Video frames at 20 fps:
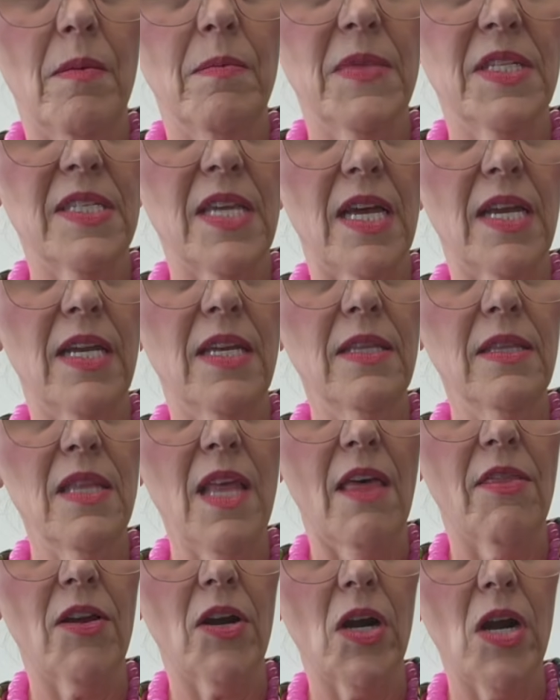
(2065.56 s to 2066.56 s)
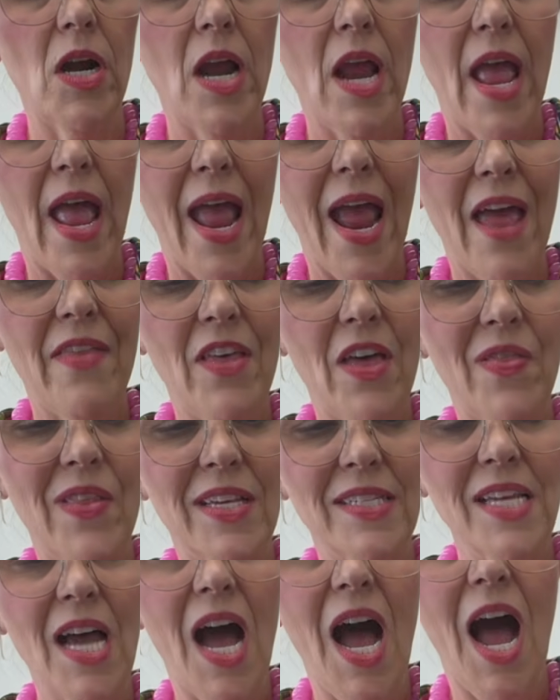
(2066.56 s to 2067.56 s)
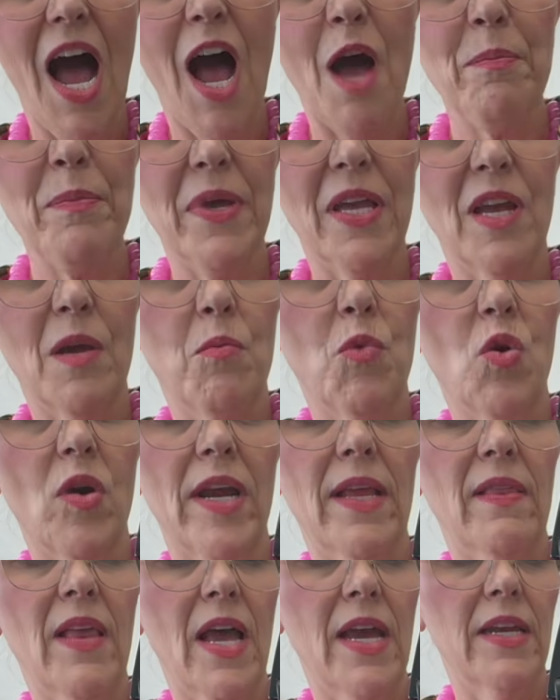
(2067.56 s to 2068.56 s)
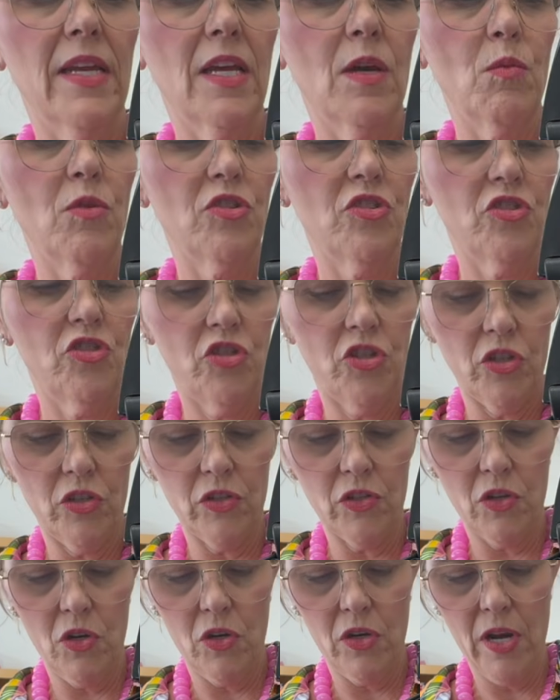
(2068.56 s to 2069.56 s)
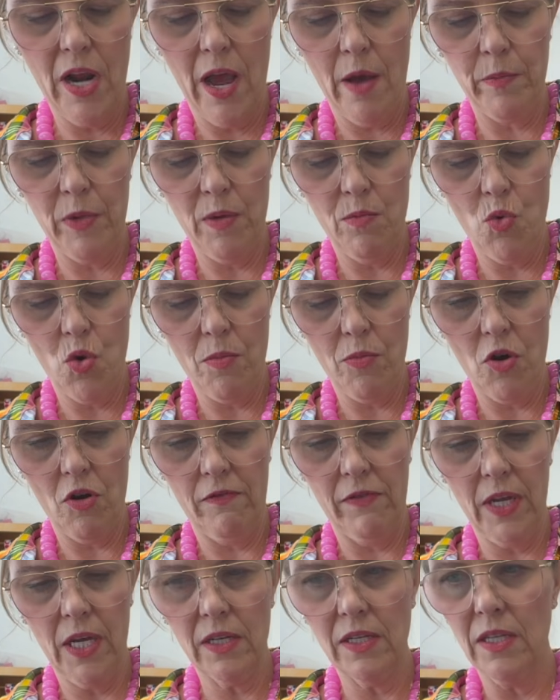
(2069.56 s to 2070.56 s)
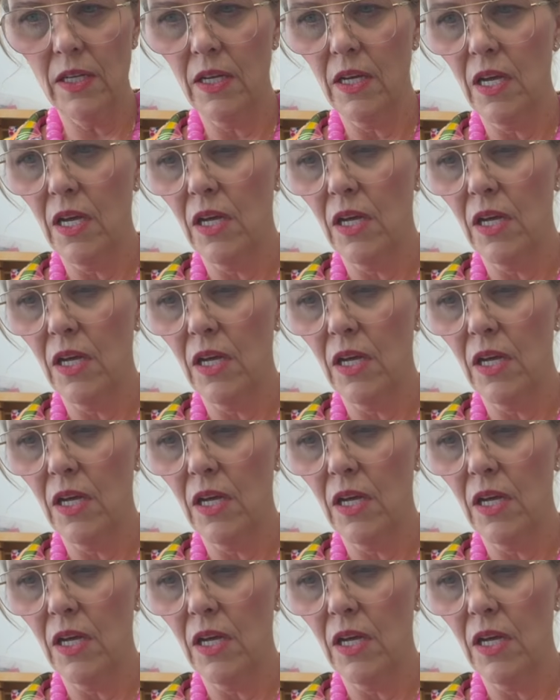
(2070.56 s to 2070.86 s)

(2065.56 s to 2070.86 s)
set in leather. And then this hot pink moire lining, which just could not be more perfect.